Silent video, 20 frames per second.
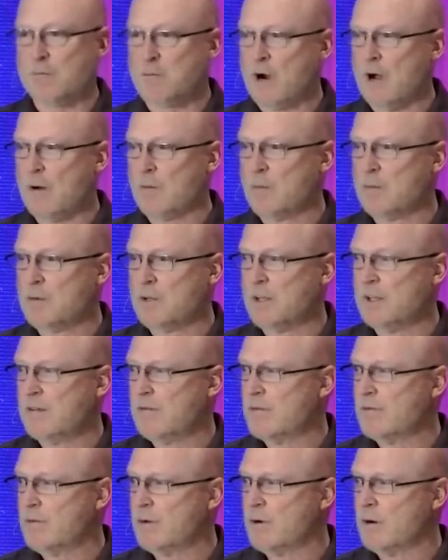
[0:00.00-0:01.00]
probably
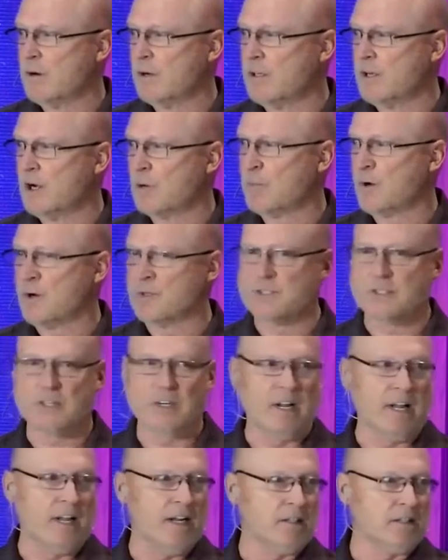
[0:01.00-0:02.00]
for a young person
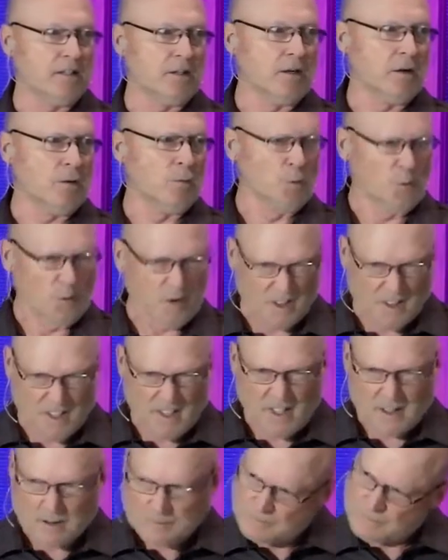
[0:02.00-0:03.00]
today to go, really?
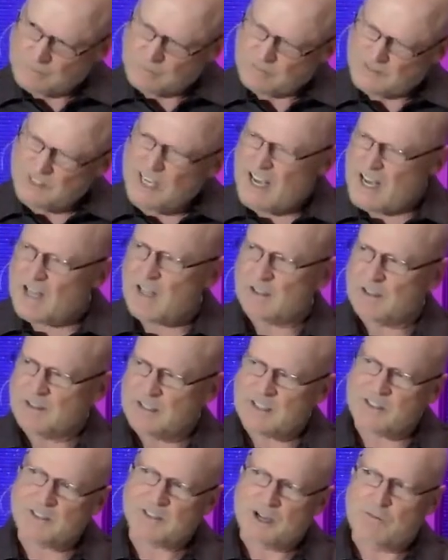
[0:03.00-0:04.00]
Yeah,
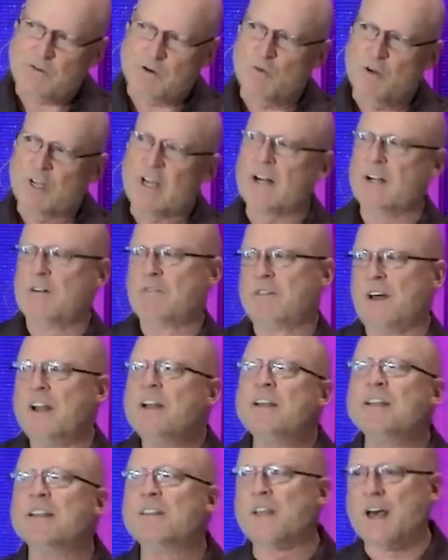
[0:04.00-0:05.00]
that's, I mean, we kind of
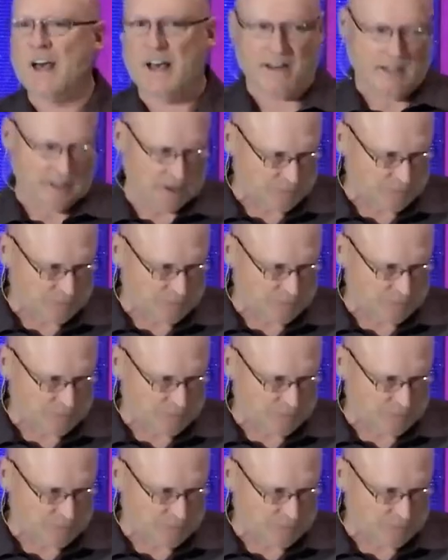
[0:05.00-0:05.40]
invented that.